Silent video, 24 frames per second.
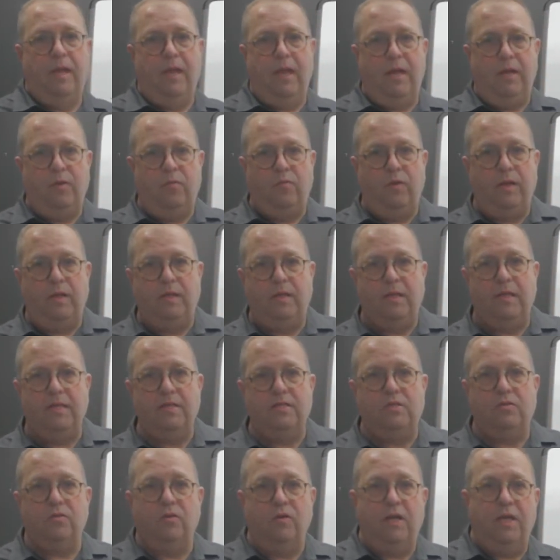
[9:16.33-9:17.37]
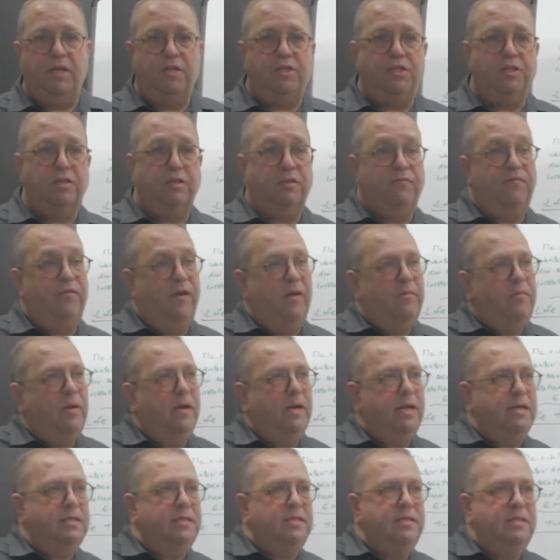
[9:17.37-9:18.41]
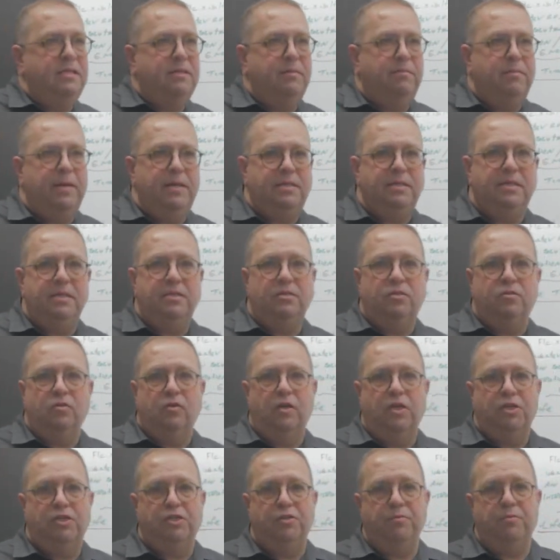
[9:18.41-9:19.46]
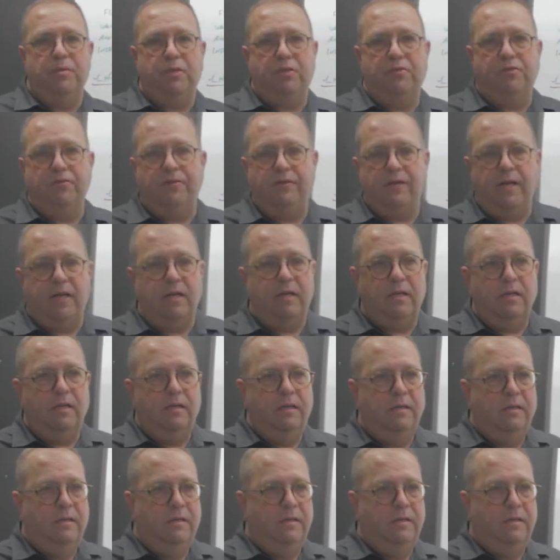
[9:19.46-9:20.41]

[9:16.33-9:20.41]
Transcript: and with insulation, fiberglass is the best insulation material.